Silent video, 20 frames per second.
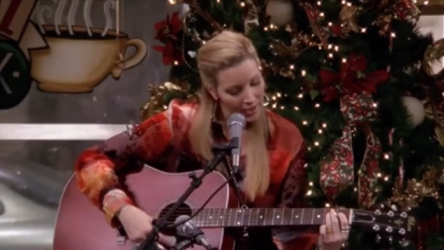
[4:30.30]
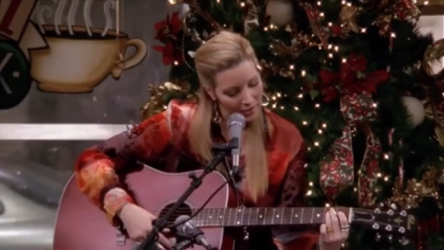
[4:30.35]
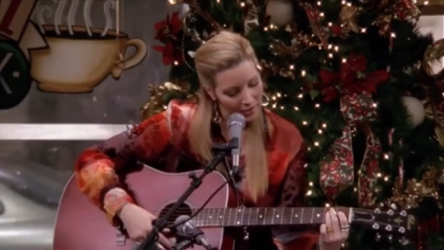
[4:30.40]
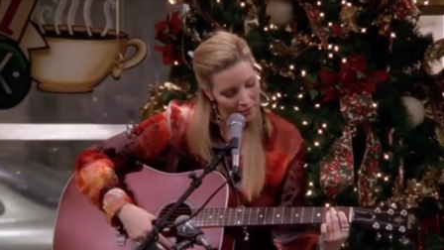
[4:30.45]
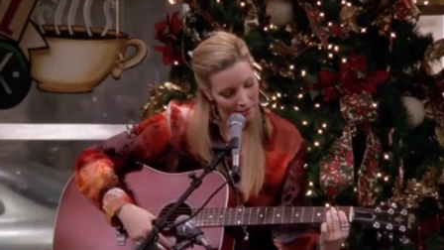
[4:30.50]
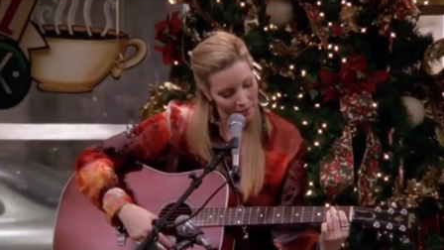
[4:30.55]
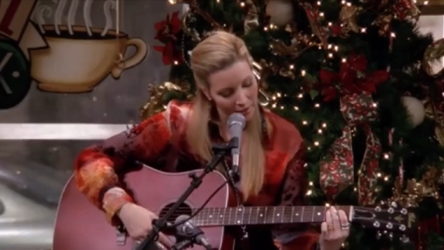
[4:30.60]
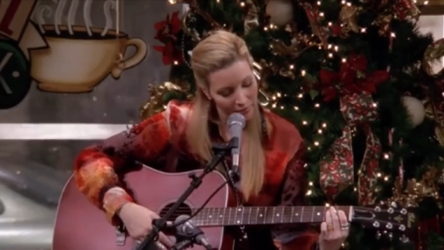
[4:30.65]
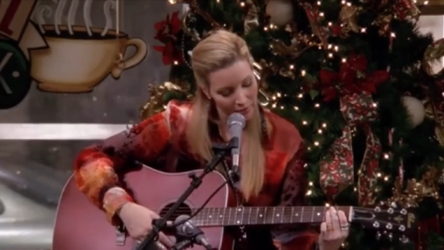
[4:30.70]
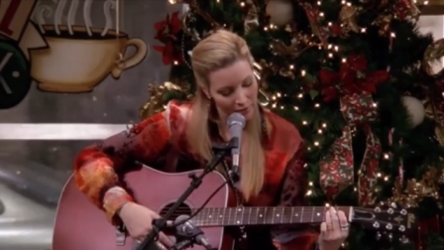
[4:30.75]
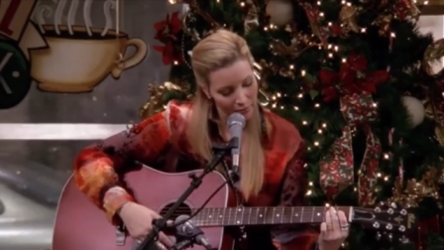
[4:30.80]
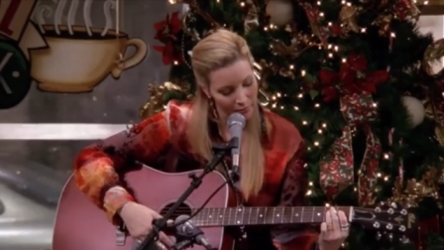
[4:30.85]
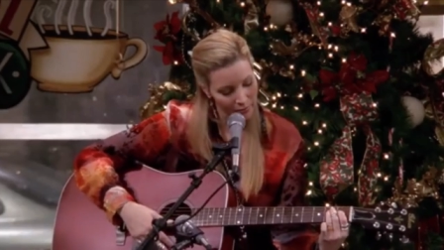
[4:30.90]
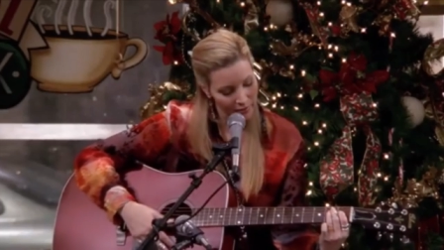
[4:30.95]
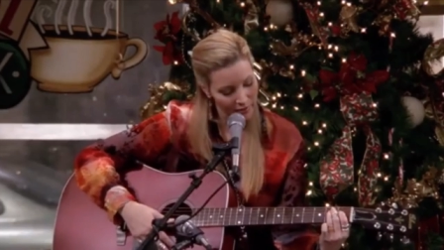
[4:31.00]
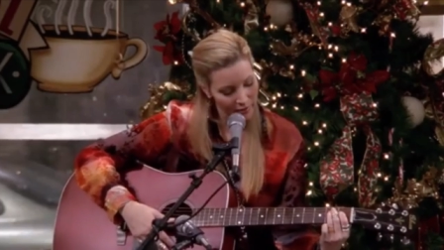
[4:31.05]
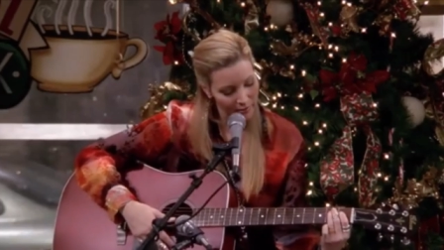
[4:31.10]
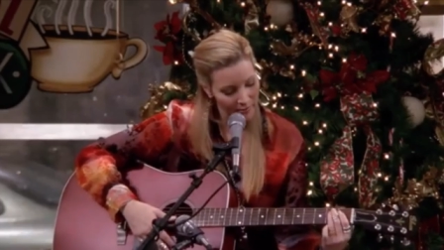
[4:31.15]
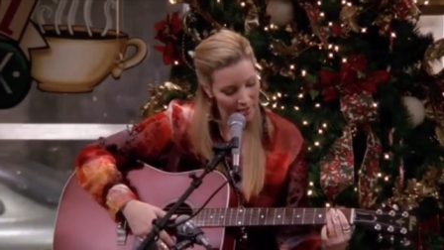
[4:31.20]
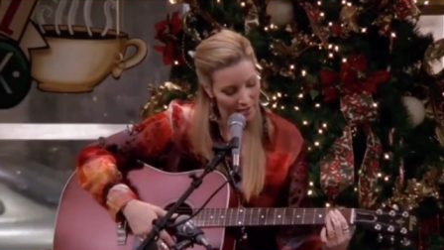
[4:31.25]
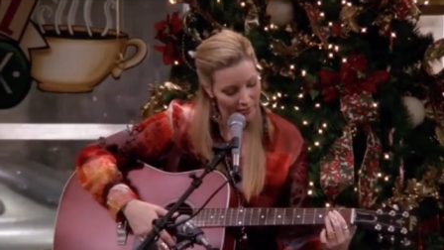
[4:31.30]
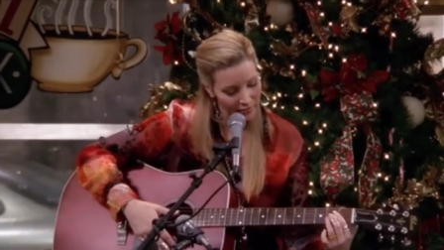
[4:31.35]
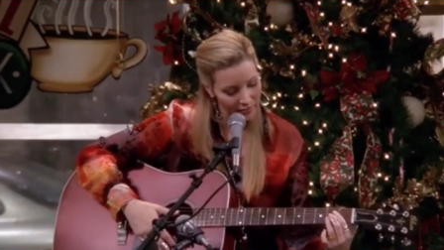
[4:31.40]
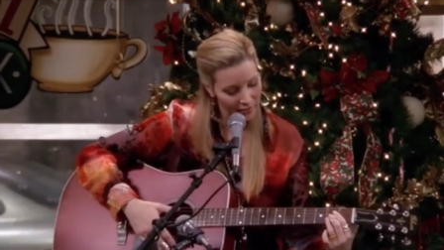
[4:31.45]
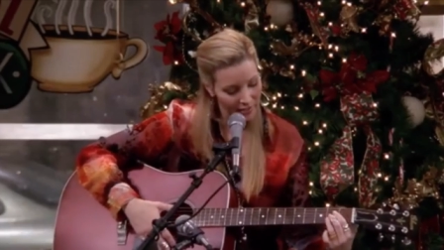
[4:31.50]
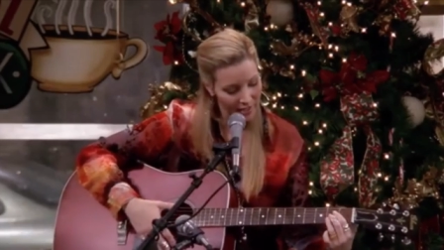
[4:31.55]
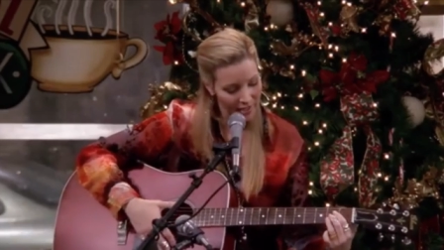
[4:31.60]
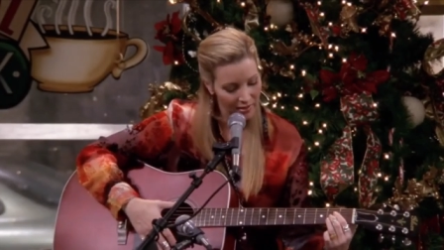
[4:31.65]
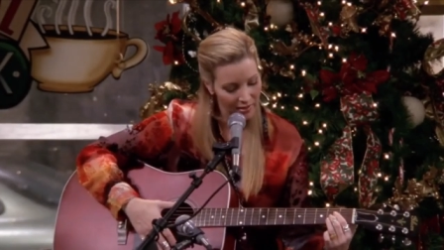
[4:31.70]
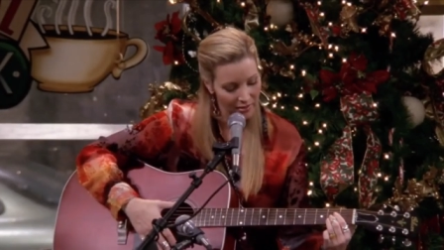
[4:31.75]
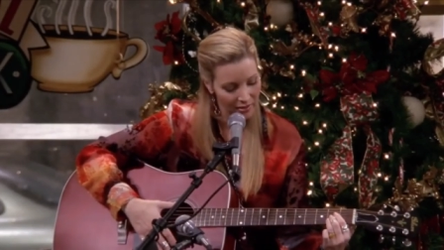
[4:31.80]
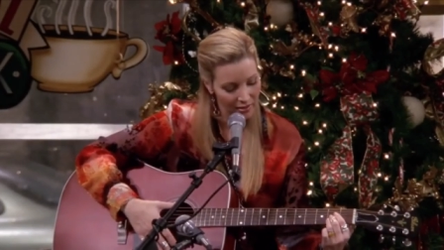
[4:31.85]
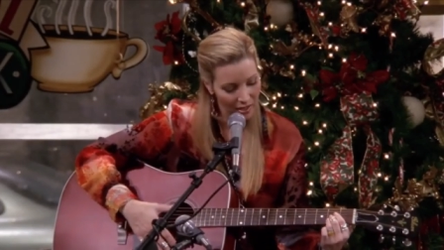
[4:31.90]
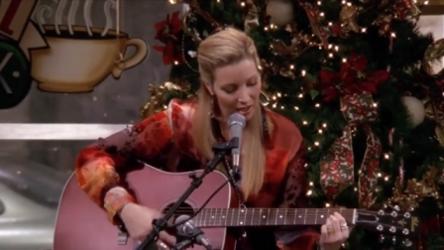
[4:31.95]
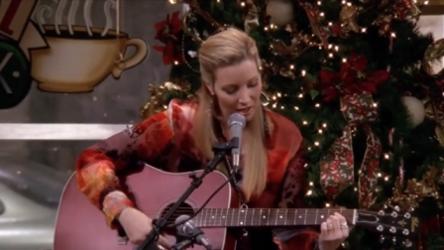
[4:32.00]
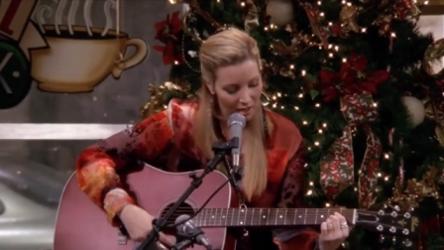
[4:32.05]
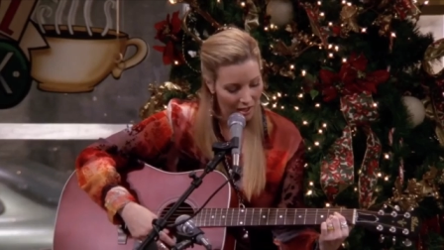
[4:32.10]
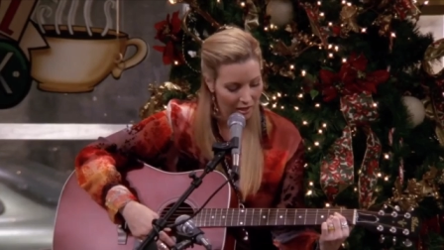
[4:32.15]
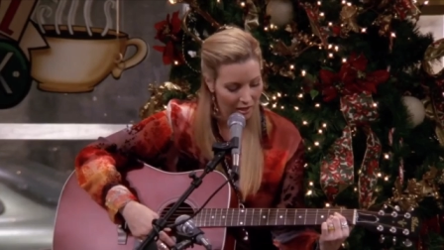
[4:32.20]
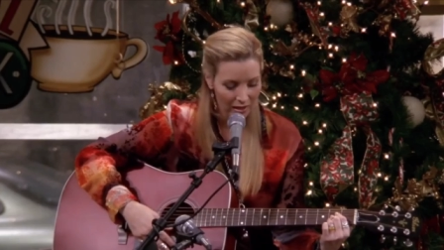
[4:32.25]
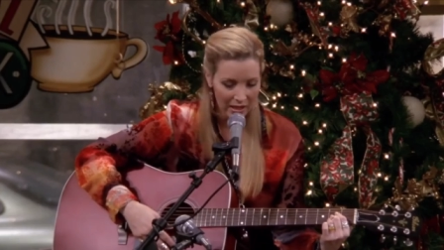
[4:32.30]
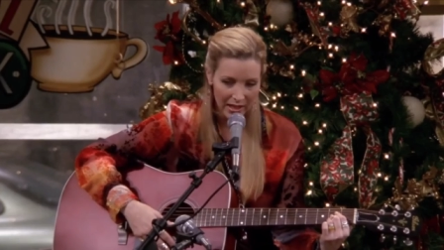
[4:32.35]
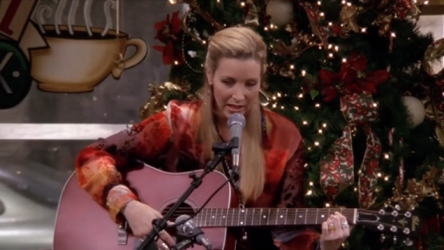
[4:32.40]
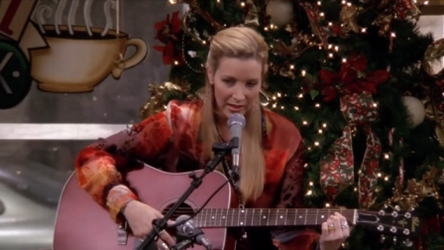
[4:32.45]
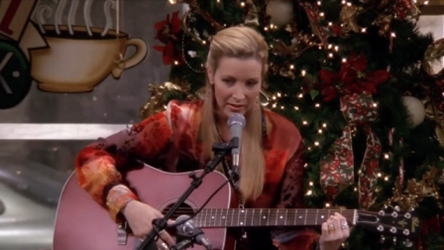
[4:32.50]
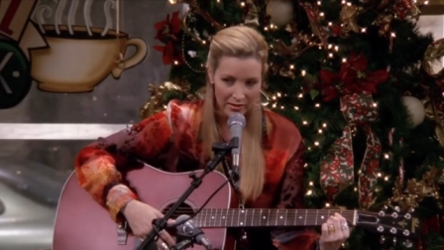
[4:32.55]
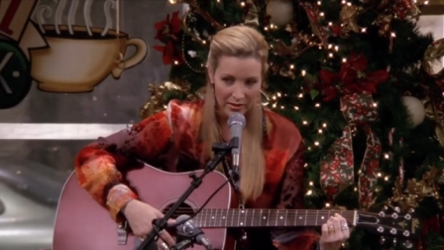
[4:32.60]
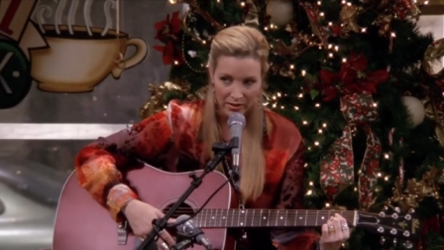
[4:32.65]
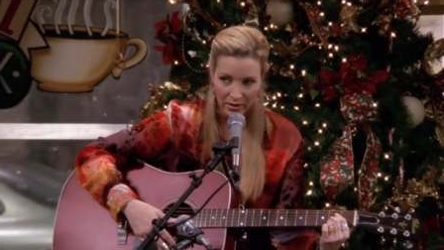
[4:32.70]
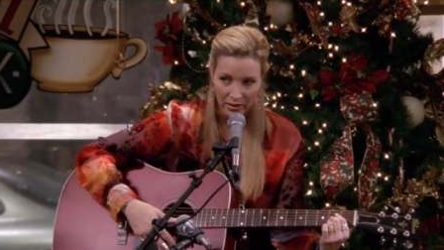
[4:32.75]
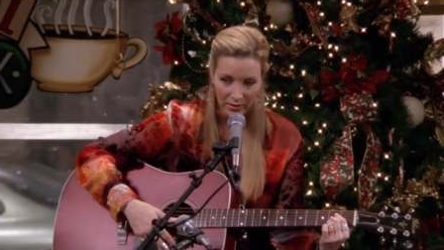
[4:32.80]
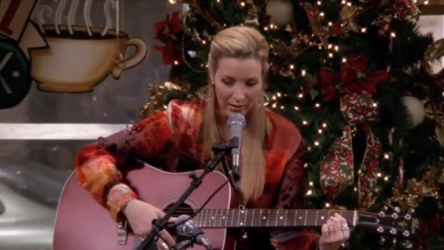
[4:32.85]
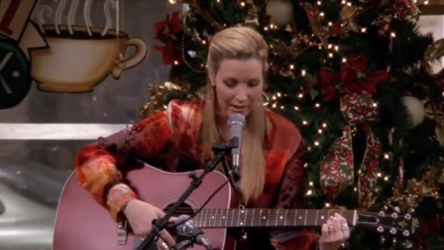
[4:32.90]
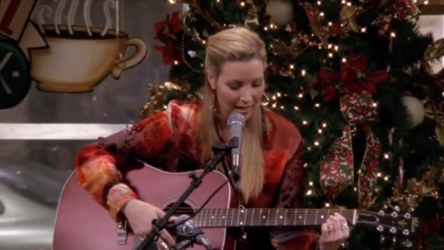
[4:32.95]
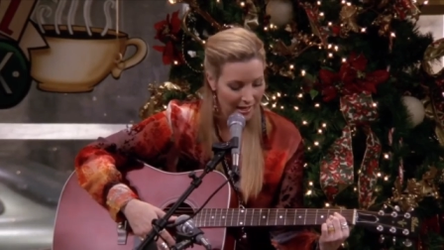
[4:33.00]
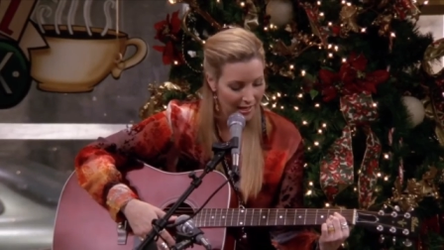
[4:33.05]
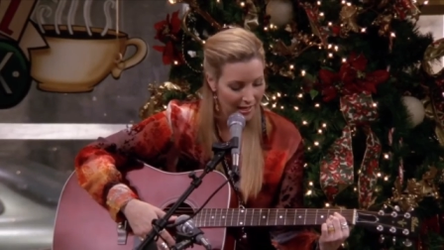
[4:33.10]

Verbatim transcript: asked him to bring my friends all kinds of